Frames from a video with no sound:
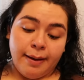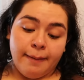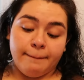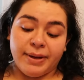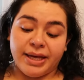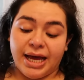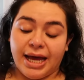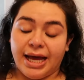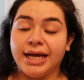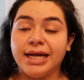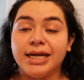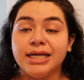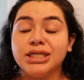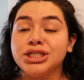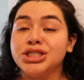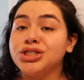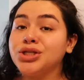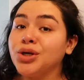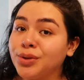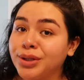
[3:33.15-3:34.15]
But yeah, it
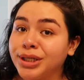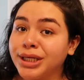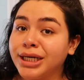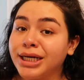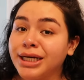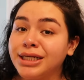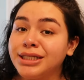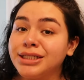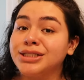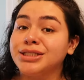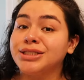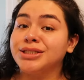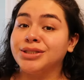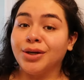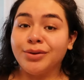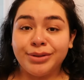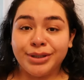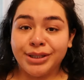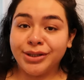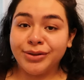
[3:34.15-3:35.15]
is so good.
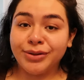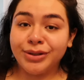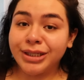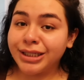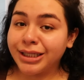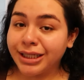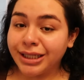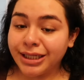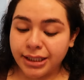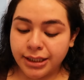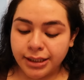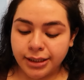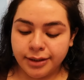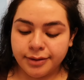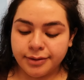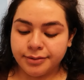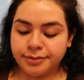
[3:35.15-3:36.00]
So cute looking.